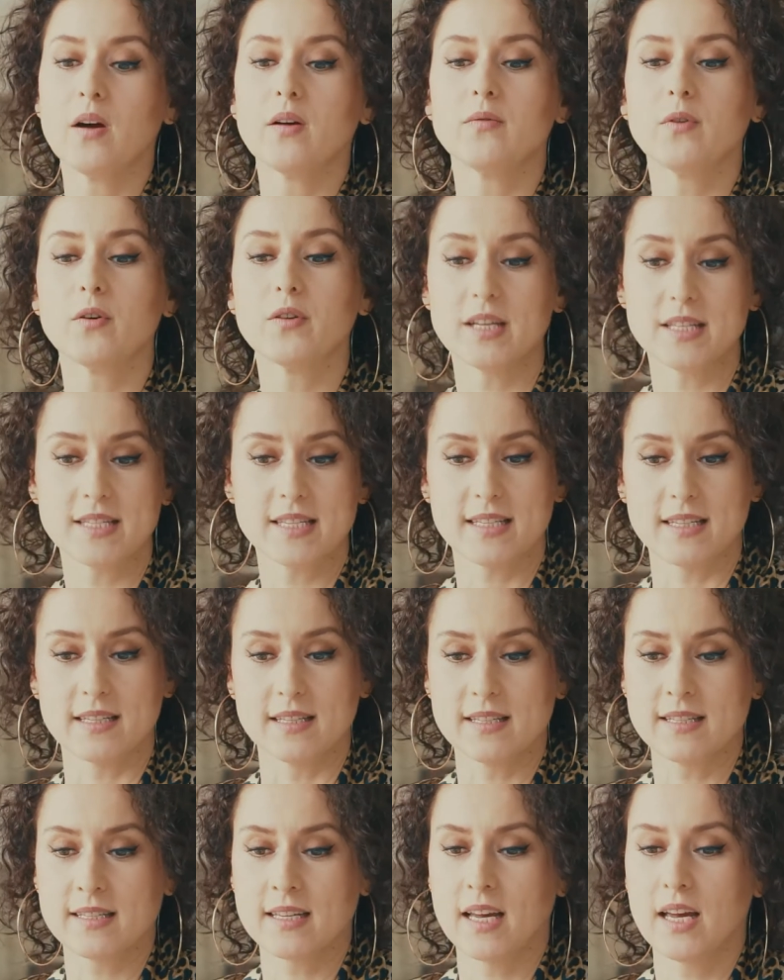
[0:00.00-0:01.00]
For
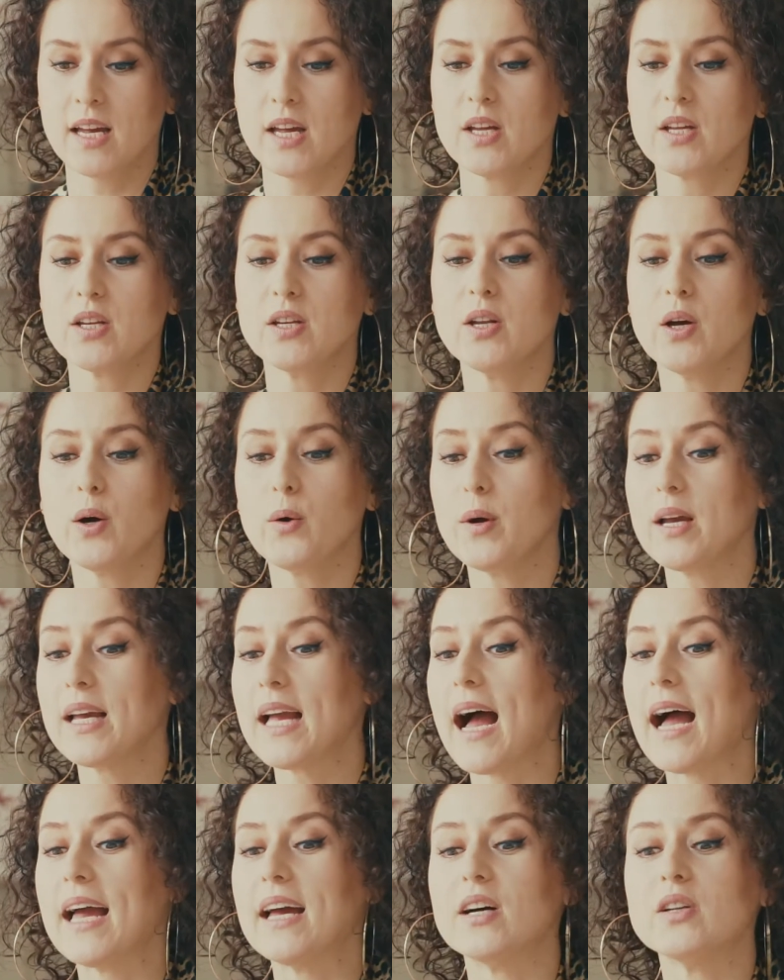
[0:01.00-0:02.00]
instance, knowing
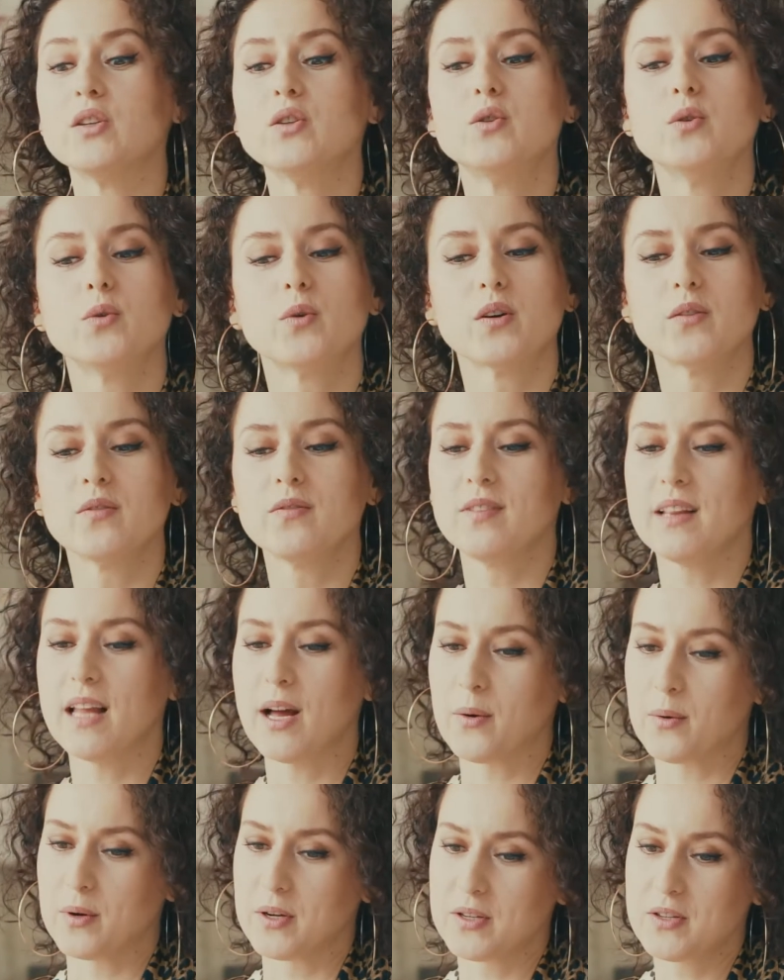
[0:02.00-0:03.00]
I adore
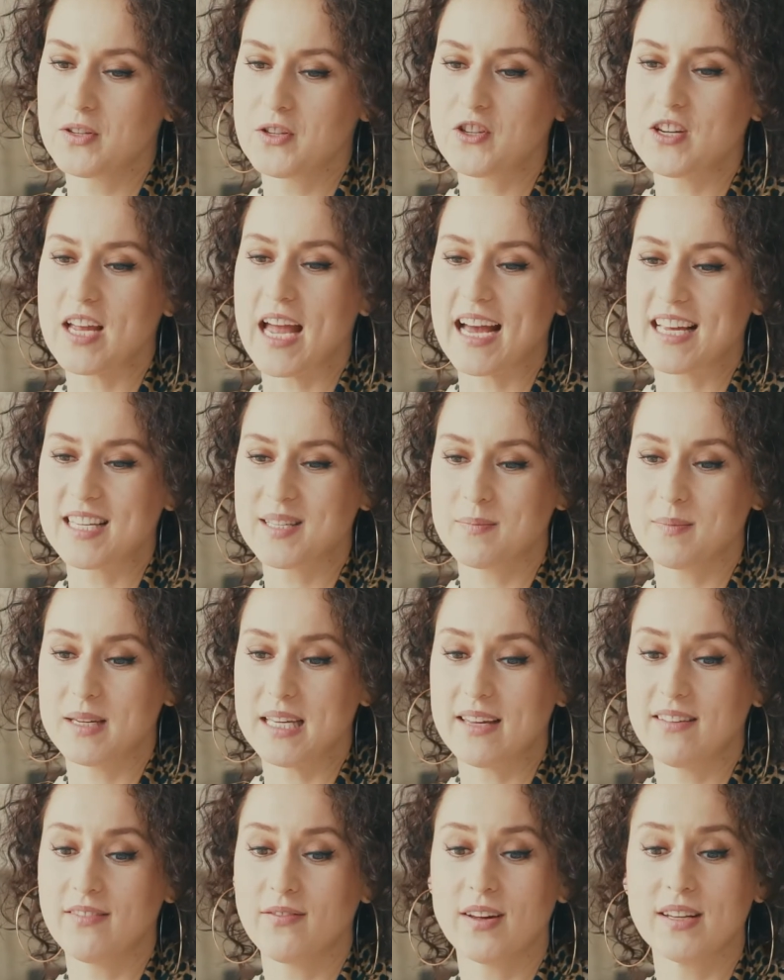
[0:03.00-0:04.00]
flowers, she asked me
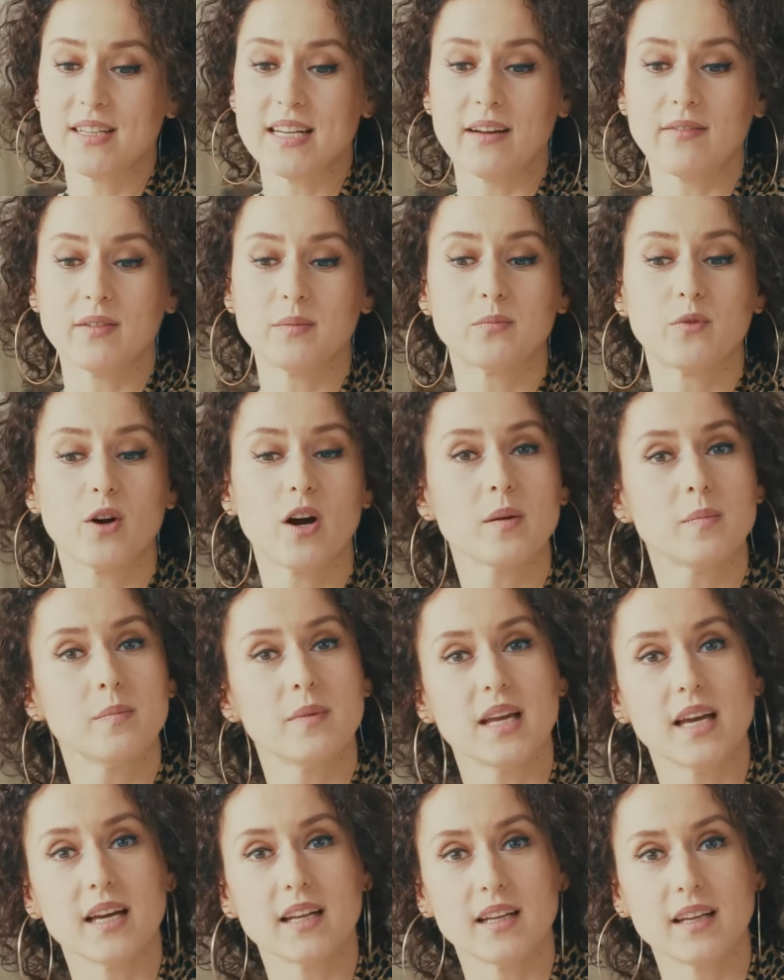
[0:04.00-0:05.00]
if he'd ever brought
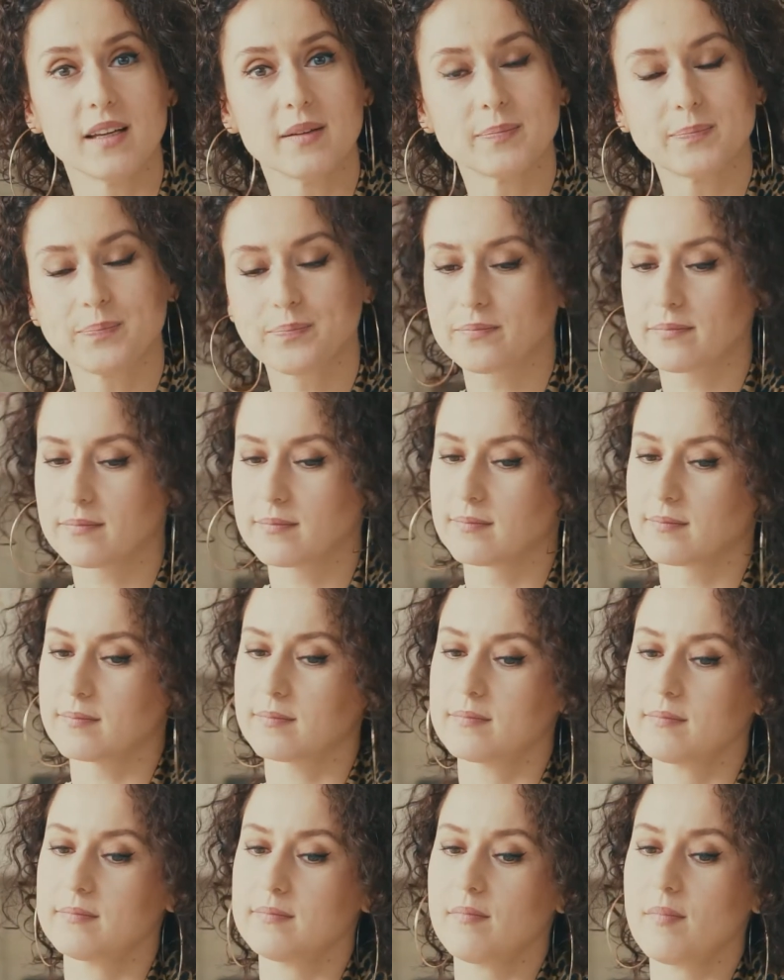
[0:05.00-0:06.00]
me any.
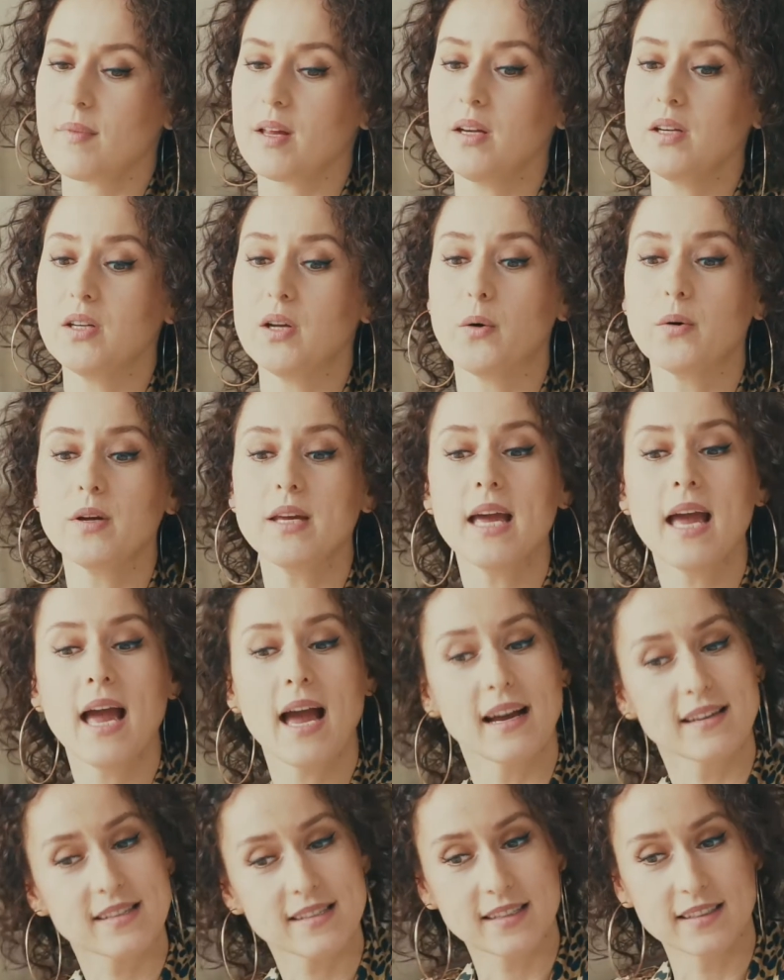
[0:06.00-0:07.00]
No, he
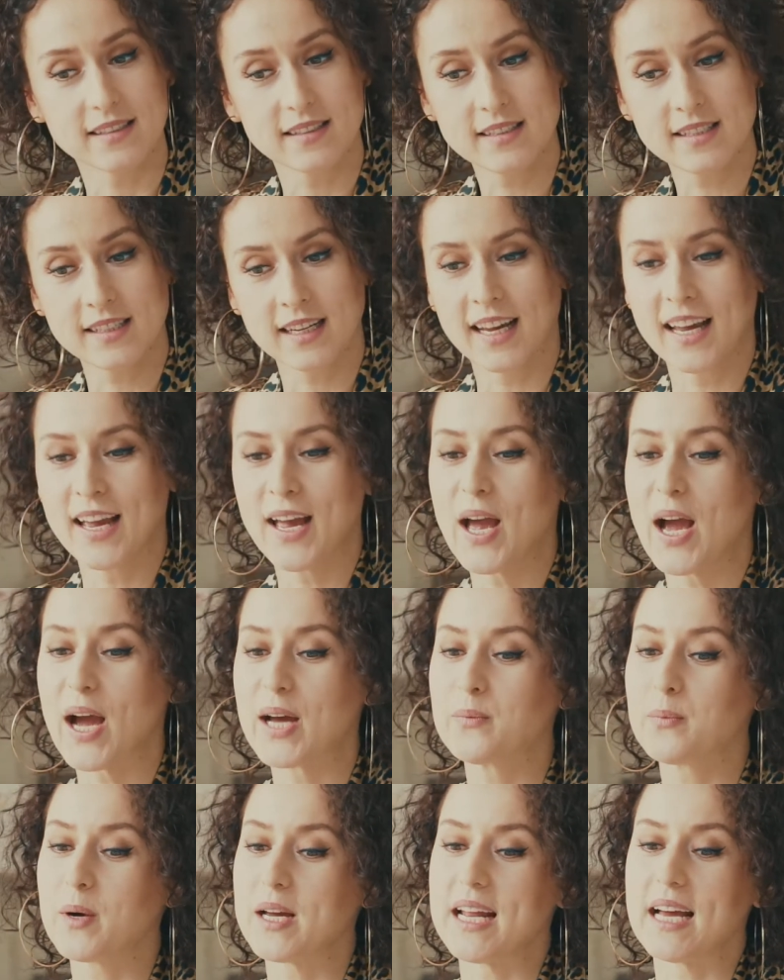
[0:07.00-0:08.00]
hasn't,
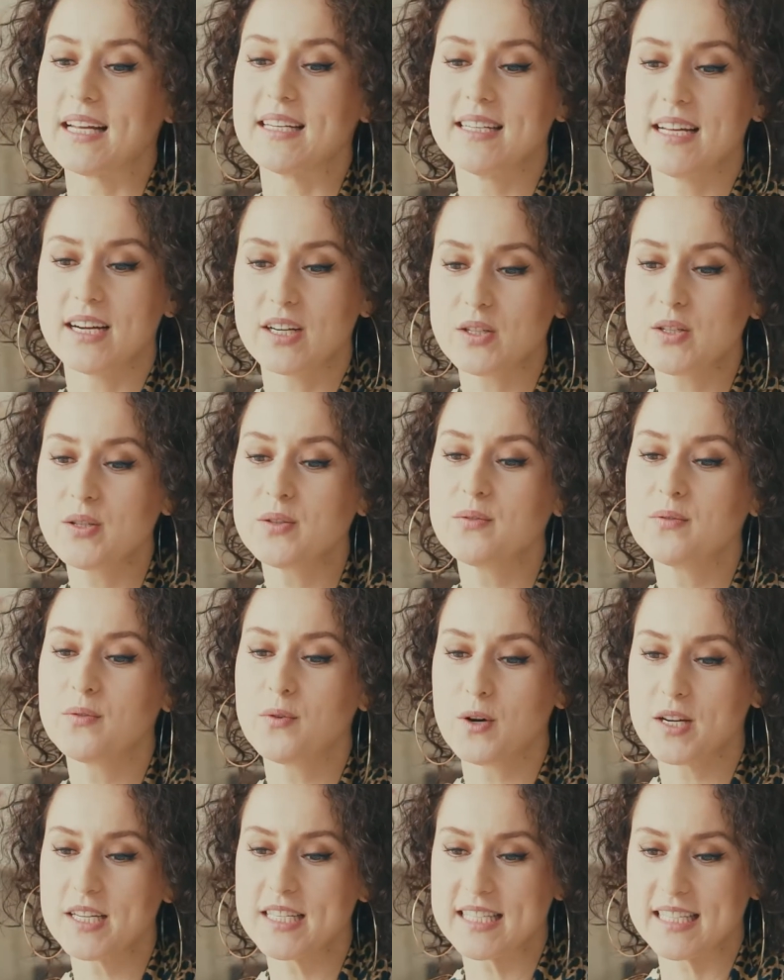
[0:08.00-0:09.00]
and when I dared to
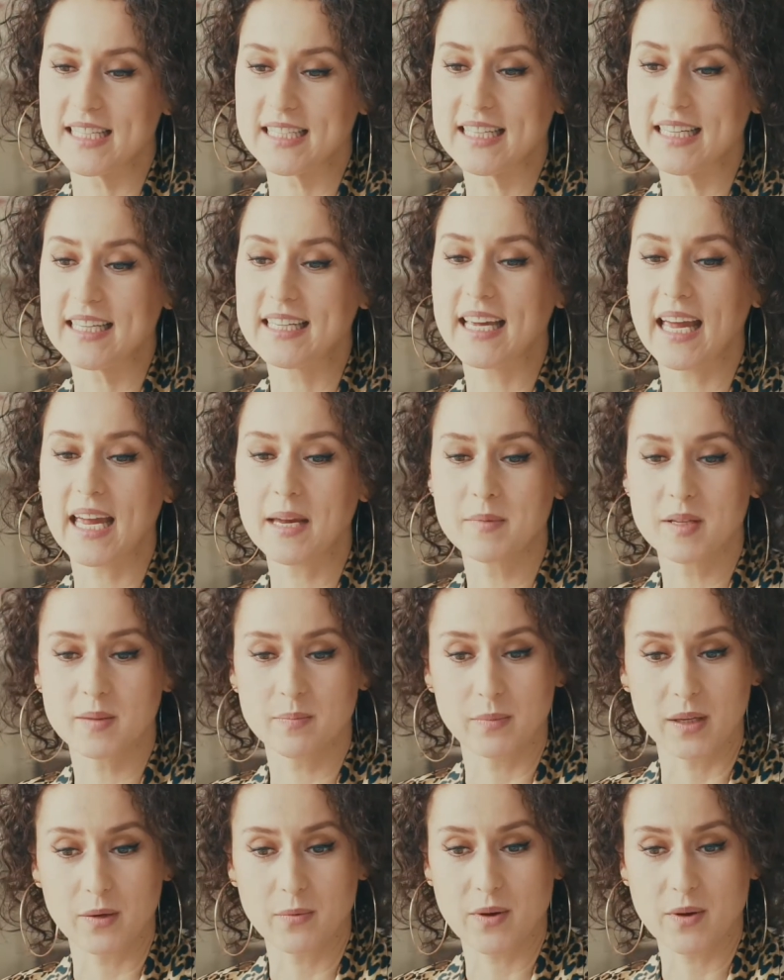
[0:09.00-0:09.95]
voice it, he came at me